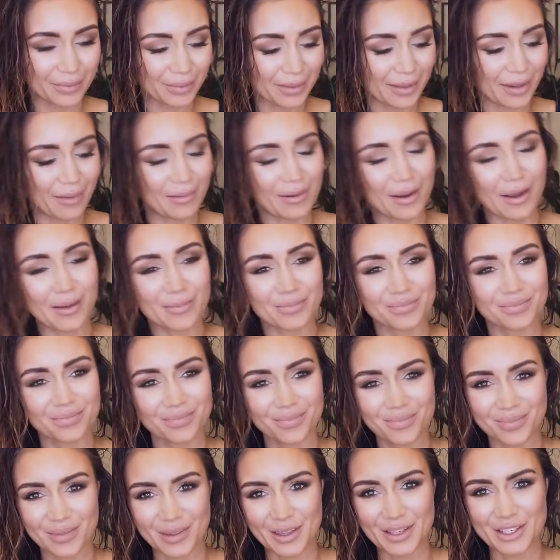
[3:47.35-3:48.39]
There we
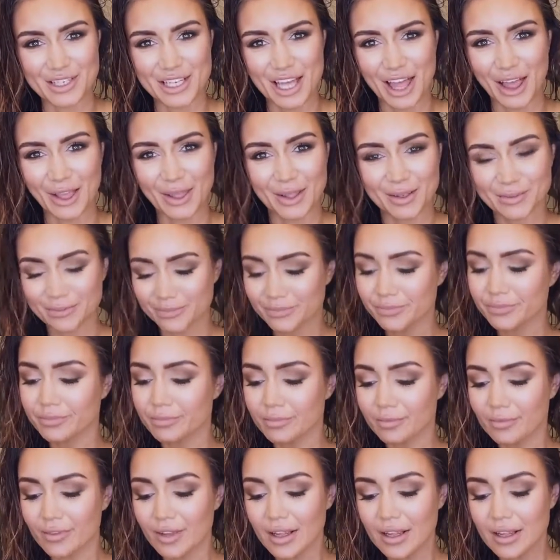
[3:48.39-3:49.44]
go, gel.
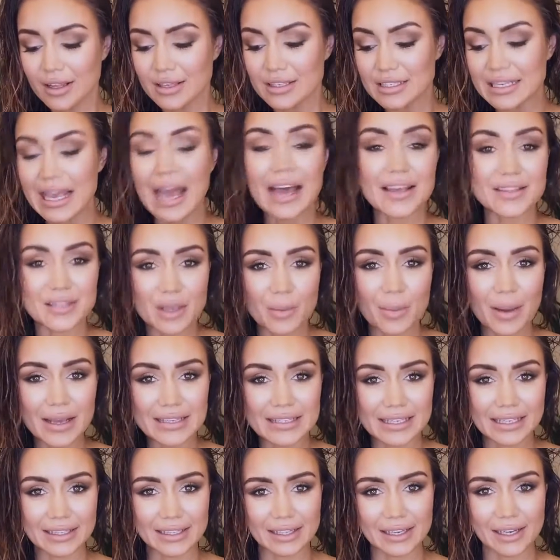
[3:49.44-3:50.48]
Yeah, so
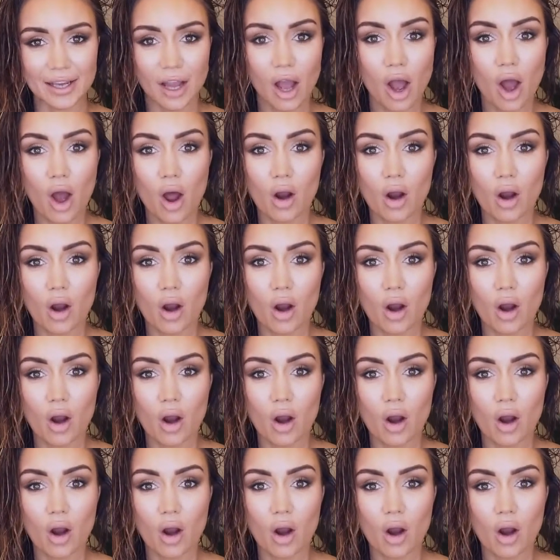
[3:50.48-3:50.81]
basically,